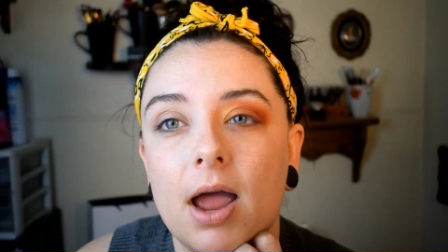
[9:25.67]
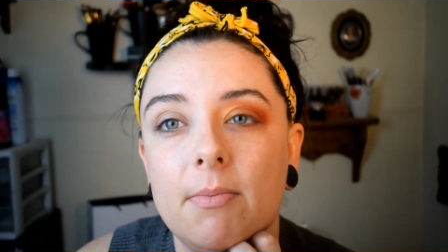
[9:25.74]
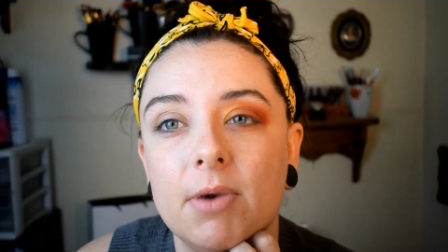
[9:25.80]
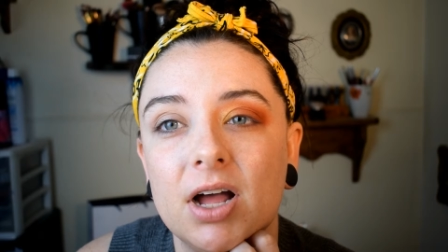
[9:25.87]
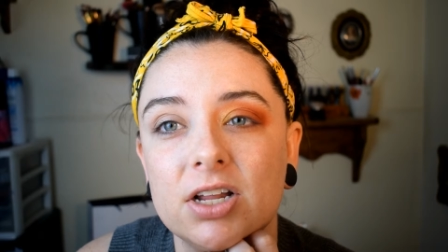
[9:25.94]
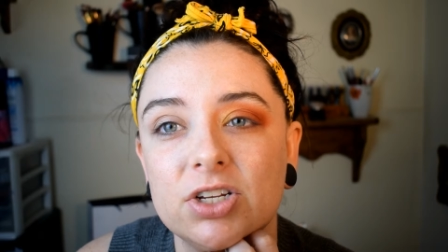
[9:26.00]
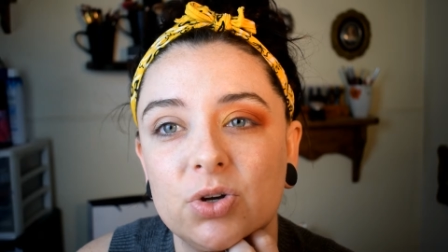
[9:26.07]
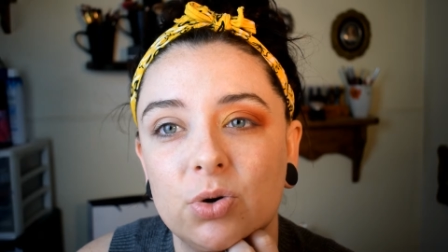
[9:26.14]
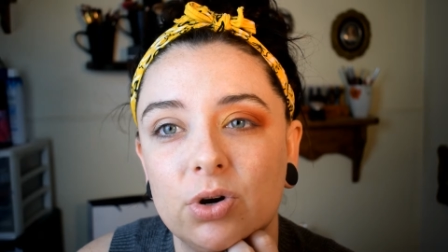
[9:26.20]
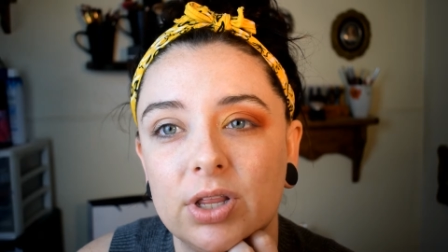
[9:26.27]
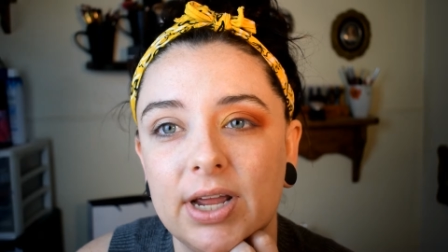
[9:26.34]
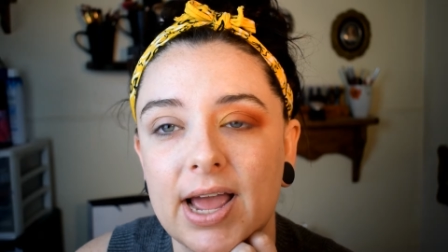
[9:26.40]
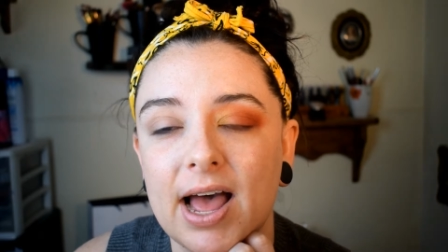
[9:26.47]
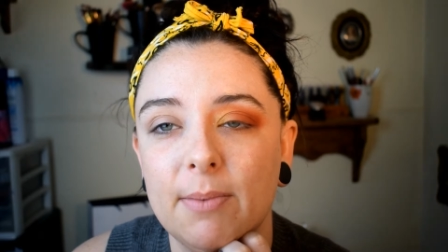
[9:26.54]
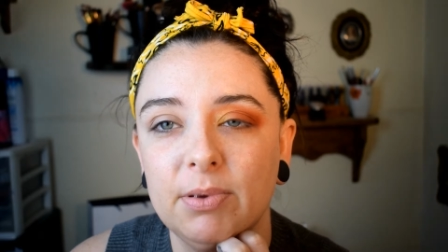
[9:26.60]
I'm not
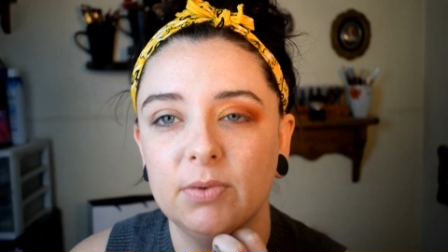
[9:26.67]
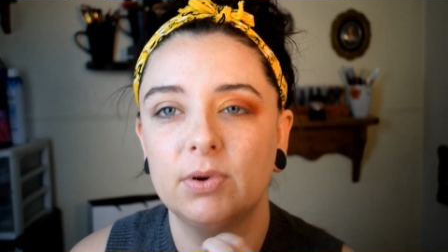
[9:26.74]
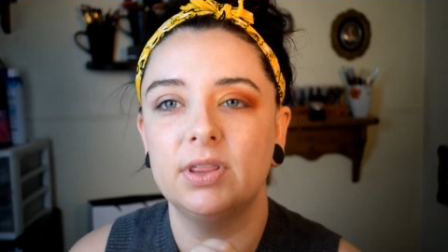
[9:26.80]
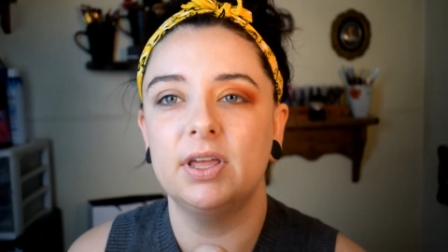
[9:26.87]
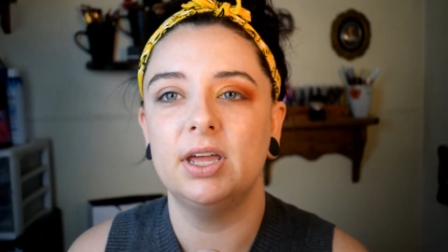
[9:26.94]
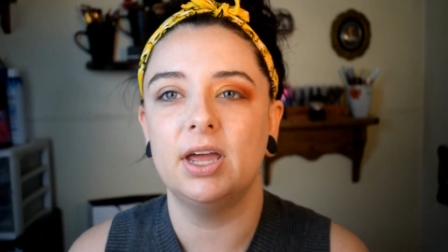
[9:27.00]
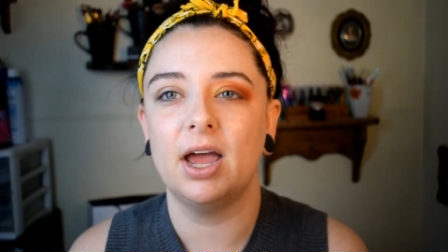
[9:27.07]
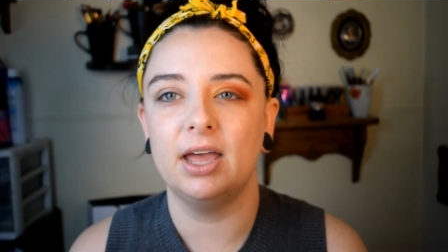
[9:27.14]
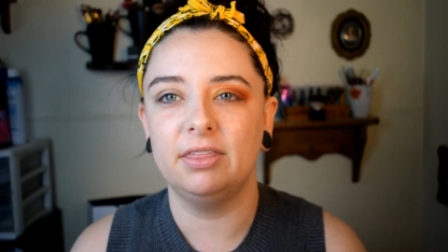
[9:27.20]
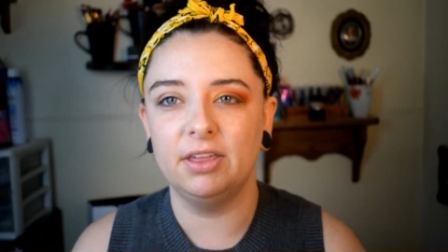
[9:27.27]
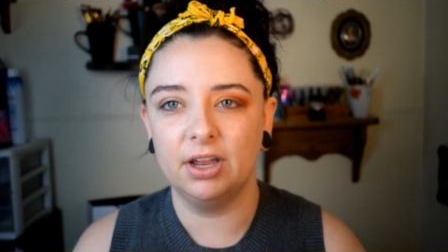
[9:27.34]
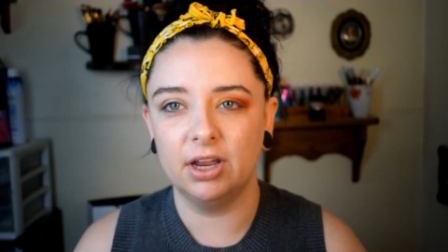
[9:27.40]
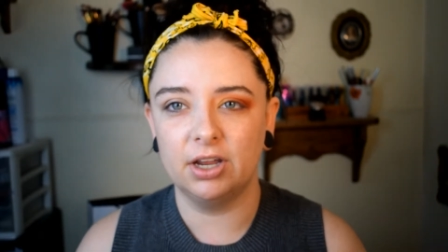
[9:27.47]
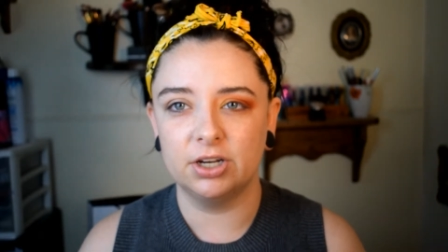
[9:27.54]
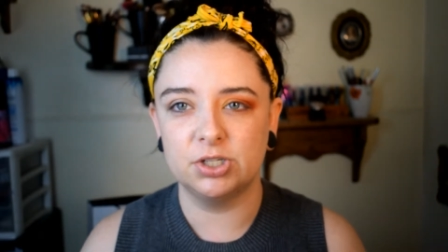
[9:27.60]
totally happy with it. I
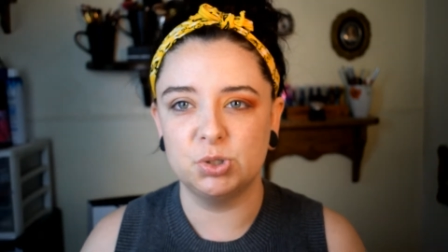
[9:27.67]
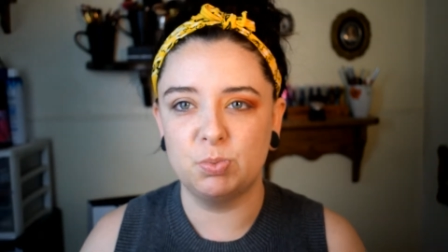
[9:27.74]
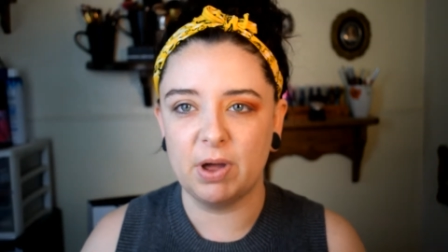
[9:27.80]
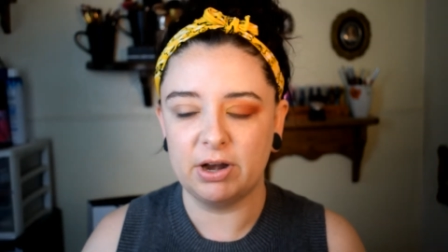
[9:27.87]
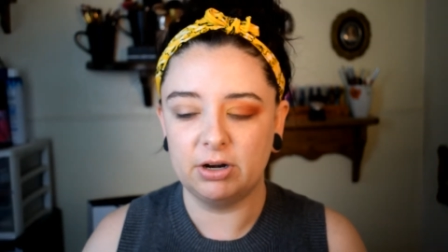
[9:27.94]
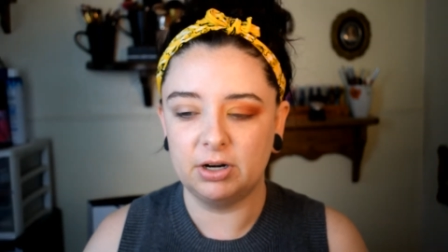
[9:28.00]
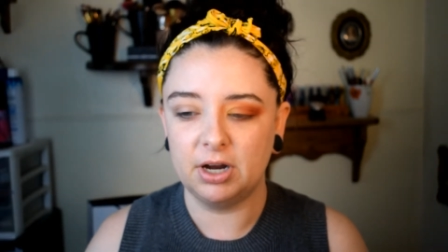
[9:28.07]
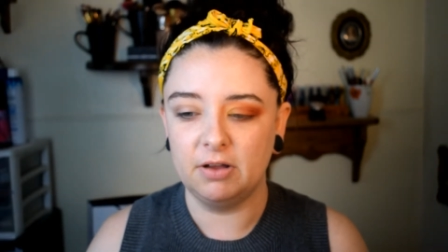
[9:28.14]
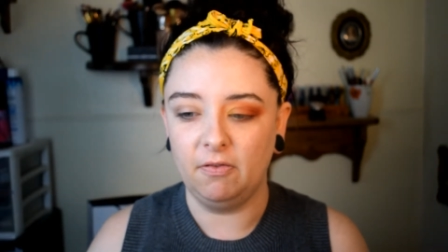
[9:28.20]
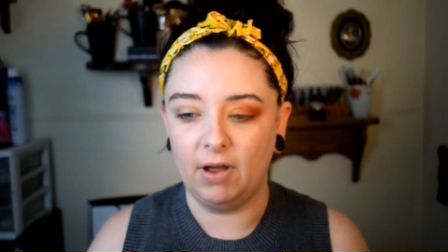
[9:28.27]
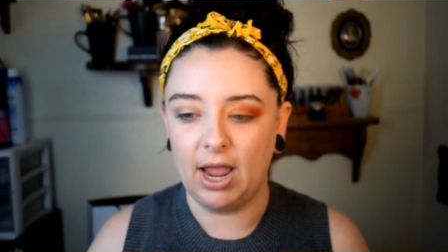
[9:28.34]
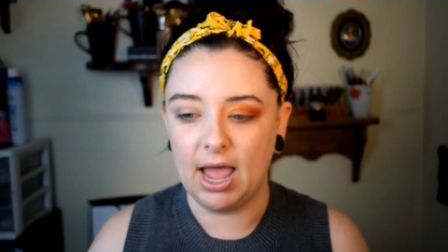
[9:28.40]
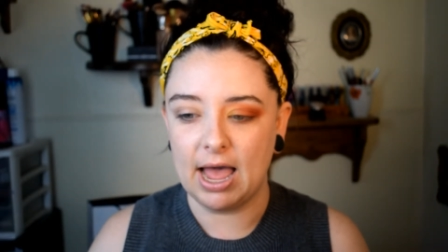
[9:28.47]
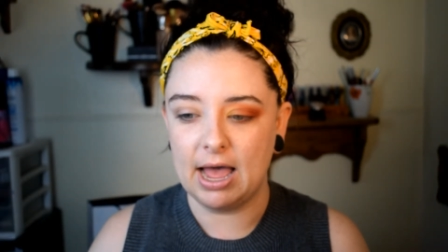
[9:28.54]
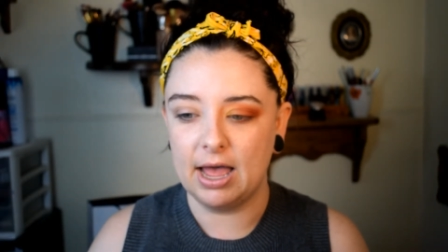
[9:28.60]
think I could do better if I
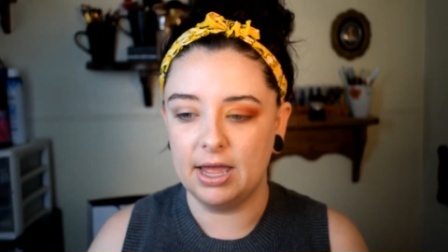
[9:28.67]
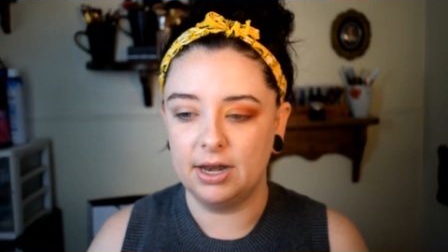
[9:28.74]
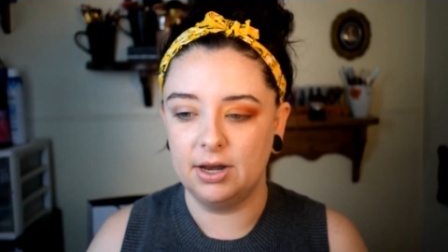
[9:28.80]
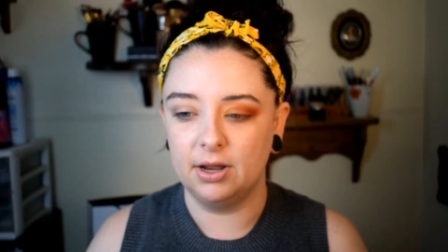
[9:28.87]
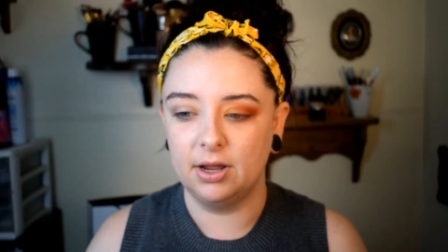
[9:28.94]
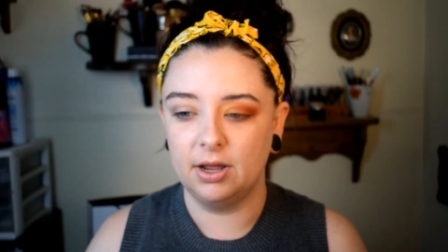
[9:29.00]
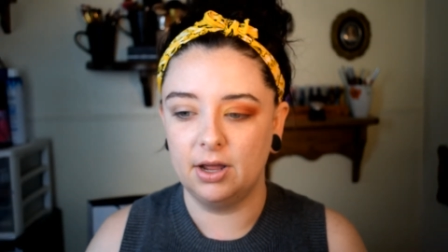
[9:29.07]
had